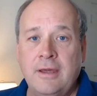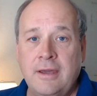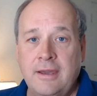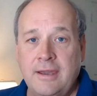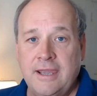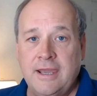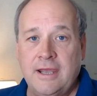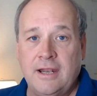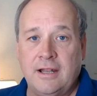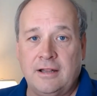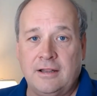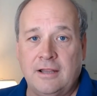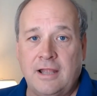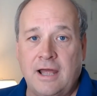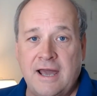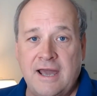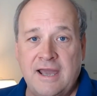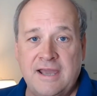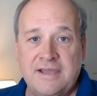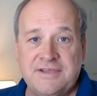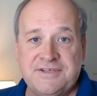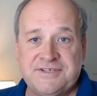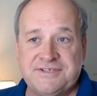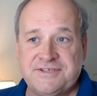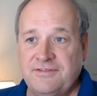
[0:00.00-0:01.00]

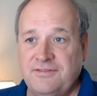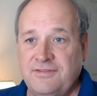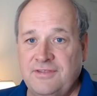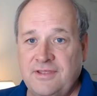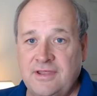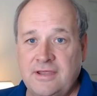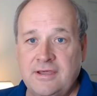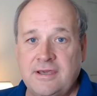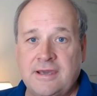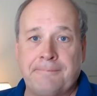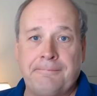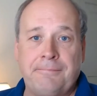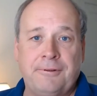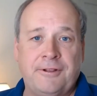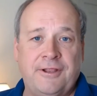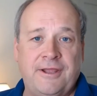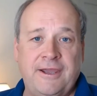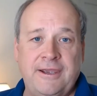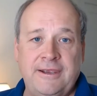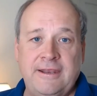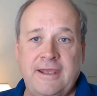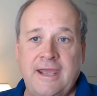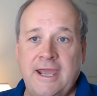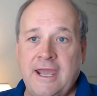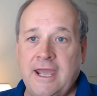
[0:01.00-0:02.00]
analyze the
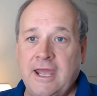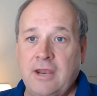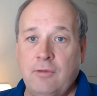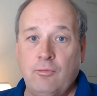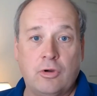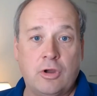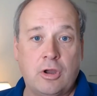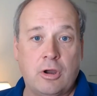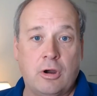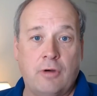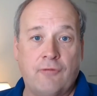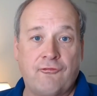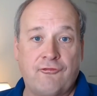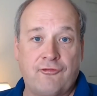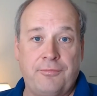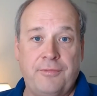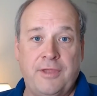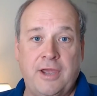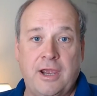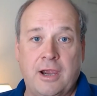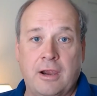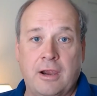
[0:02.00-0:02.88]
complaint, and we'll go from there.